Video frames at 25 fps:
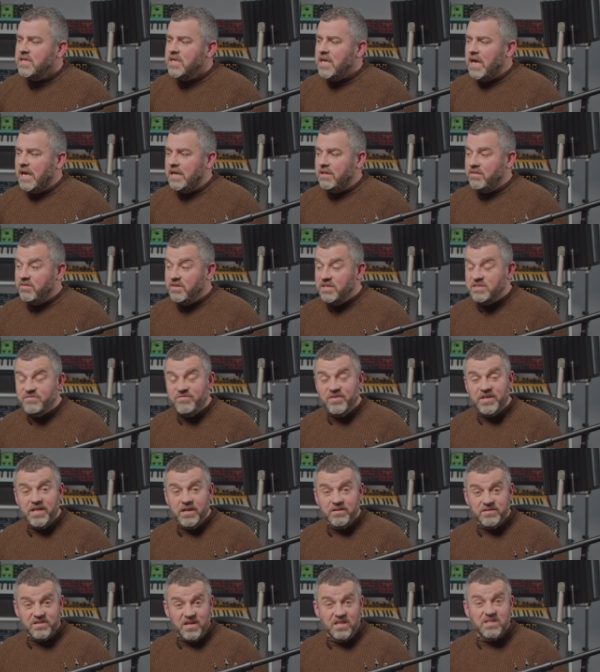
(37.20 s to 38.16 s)
and this
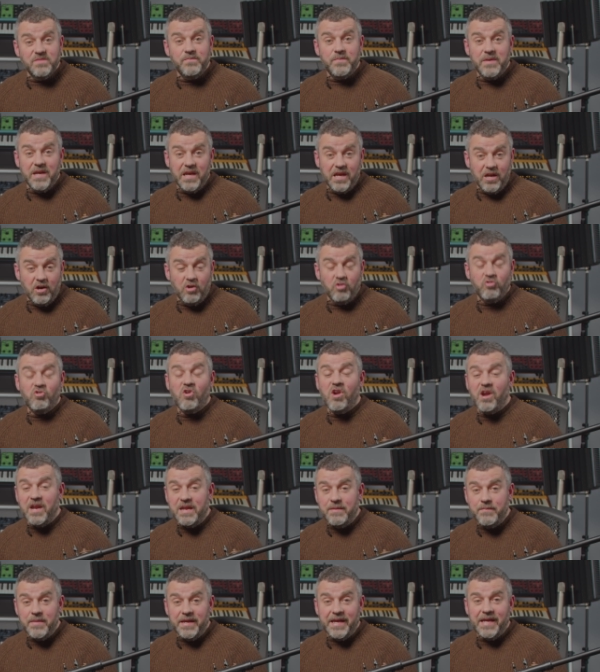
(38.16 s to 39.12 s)
video is going to be a
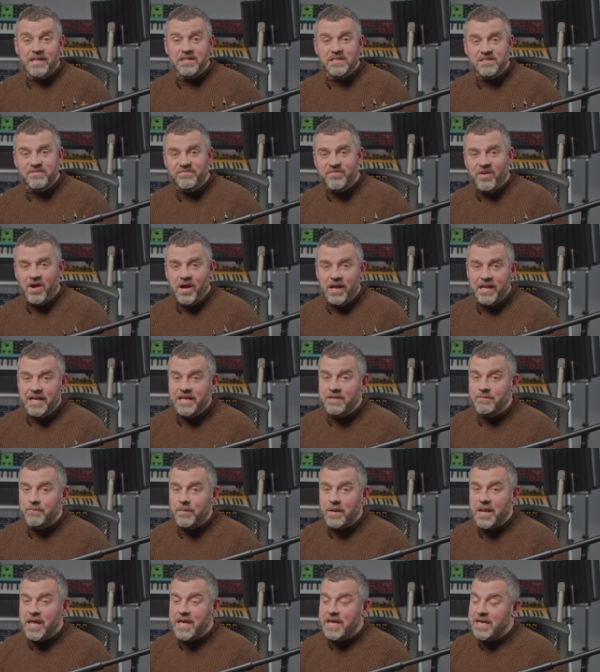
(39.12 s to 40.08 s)
crime against violin
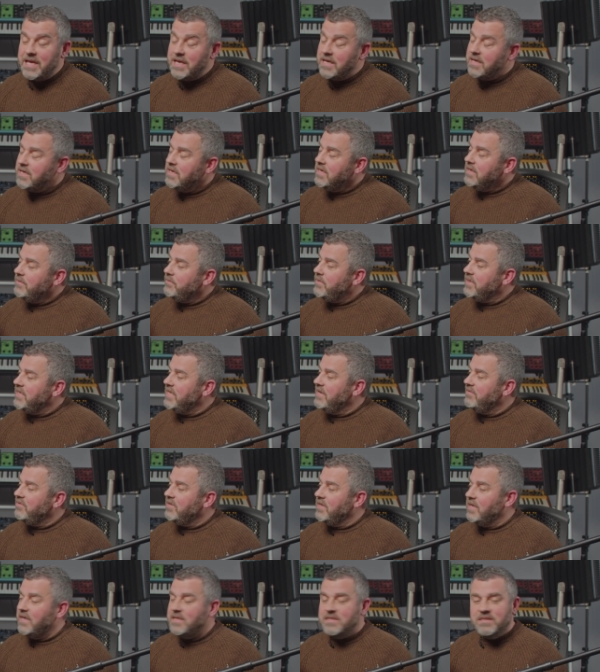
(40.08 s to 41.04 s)
playing, but
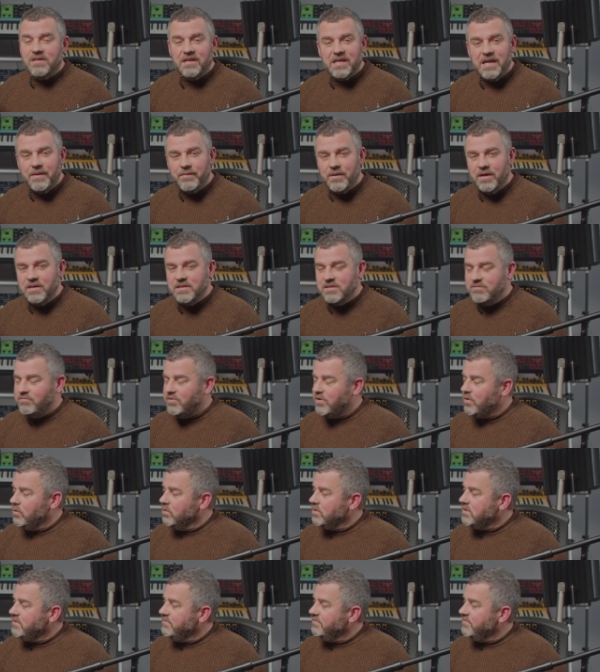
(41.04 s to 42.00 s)
nevertheless, I am going to
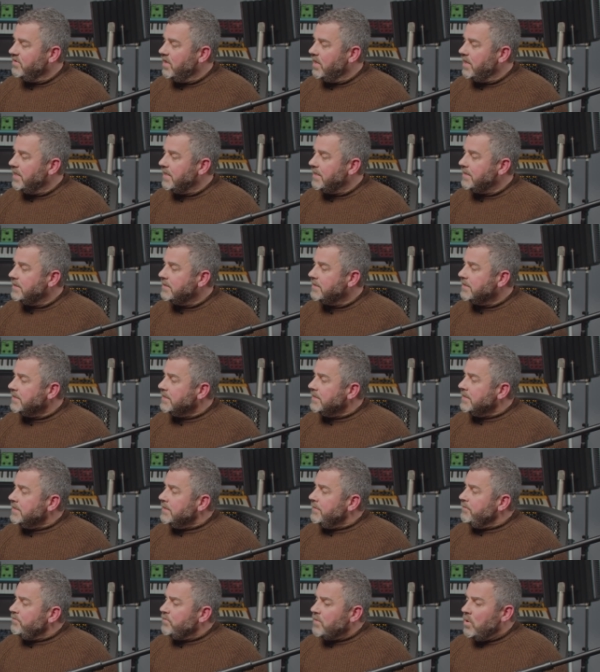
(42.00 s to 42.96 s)
record some violin.
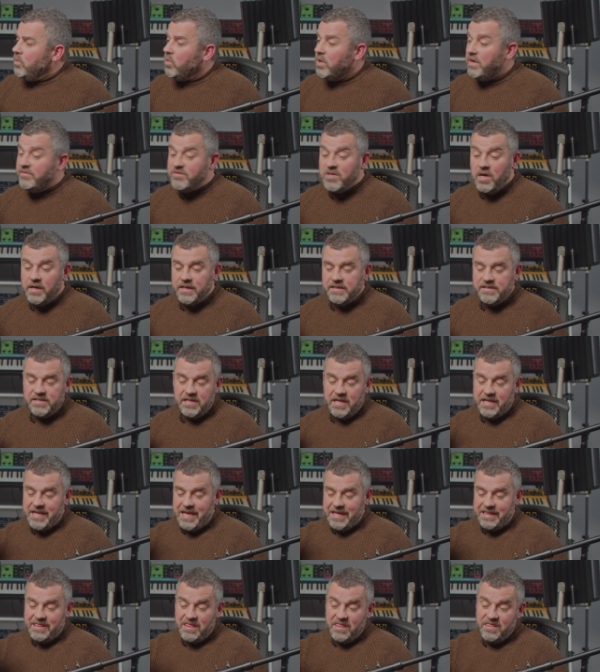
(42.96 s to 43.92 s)
What I've done is to
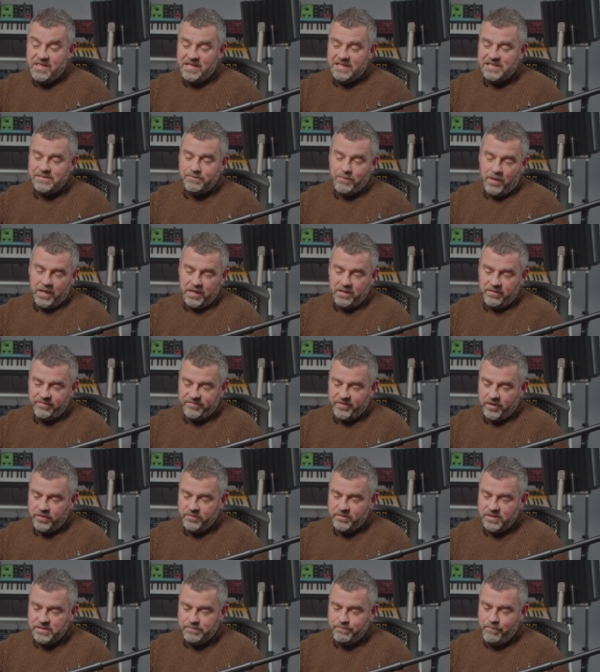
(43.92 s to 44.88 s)
connect this
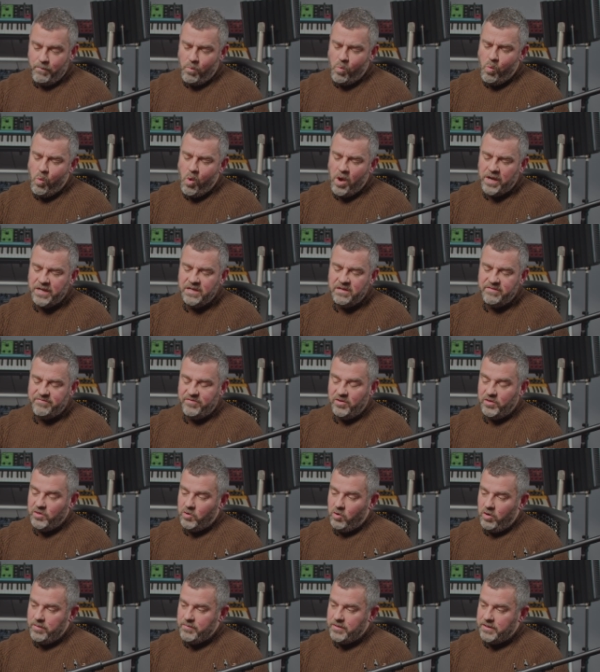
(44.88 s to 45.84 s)
microphone, this wonderful
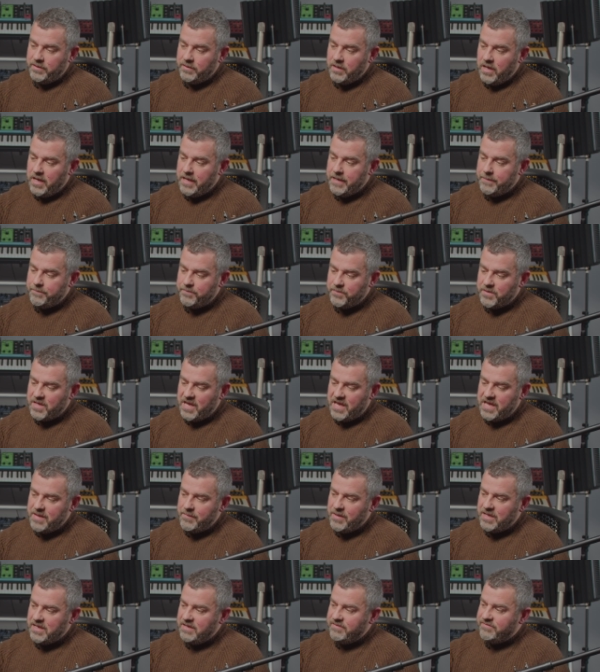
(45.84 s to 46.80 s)
Neumann um,
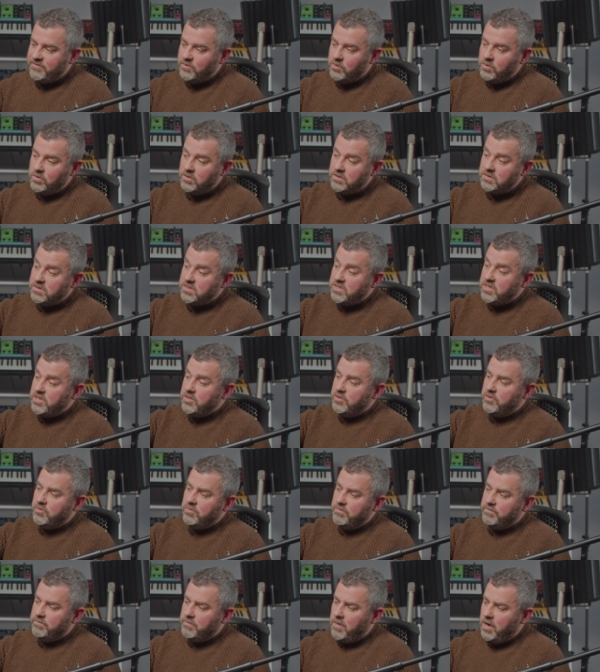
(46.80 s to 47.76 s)
KM84,
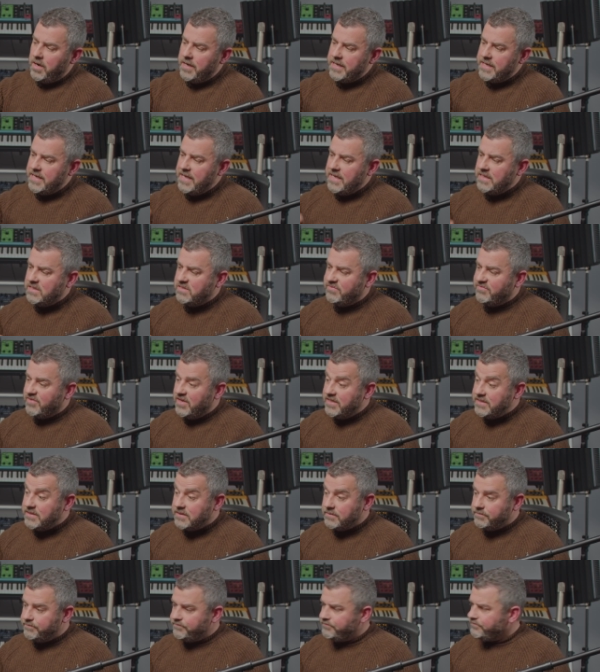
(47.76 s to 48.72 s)
to my
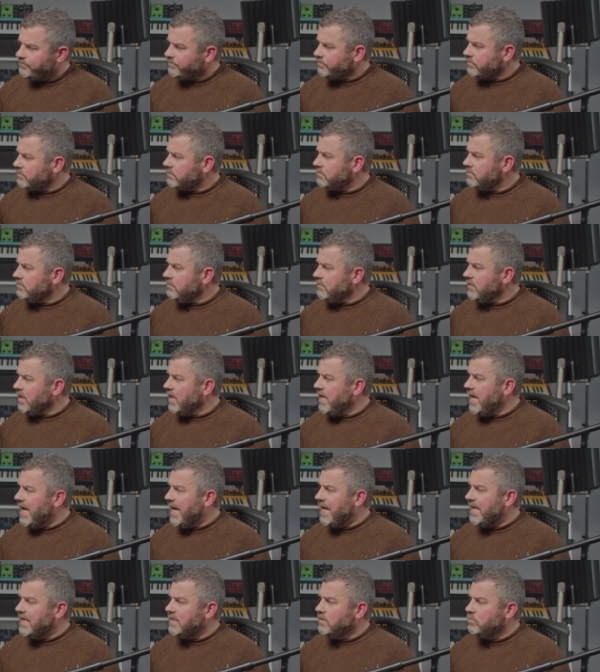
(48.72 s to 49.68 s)
interface.
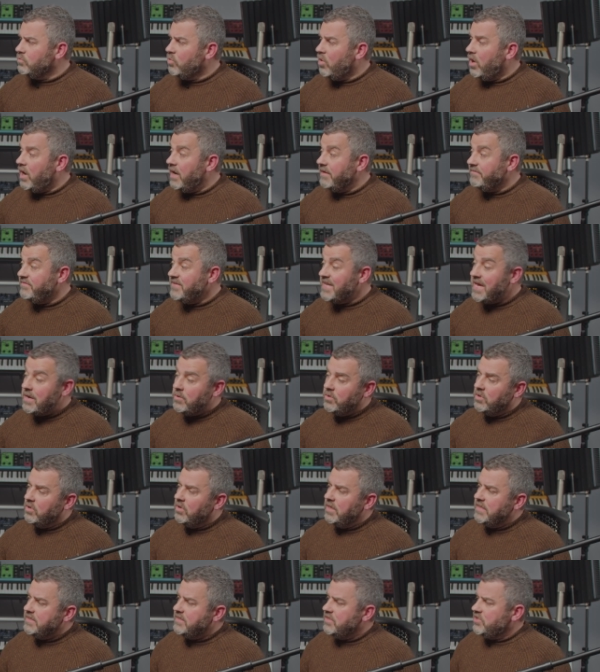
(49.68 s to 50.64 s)
And what I've now
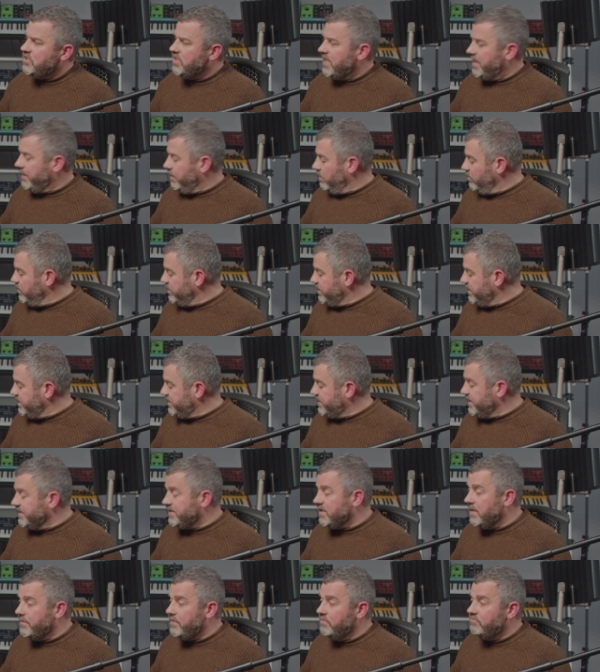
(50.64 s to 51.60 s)
got is a channel which is
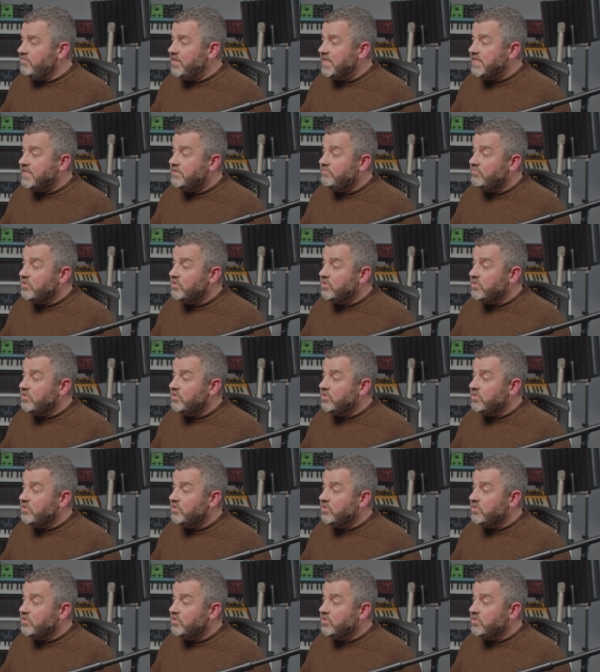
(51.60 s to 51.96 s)
set up and ready to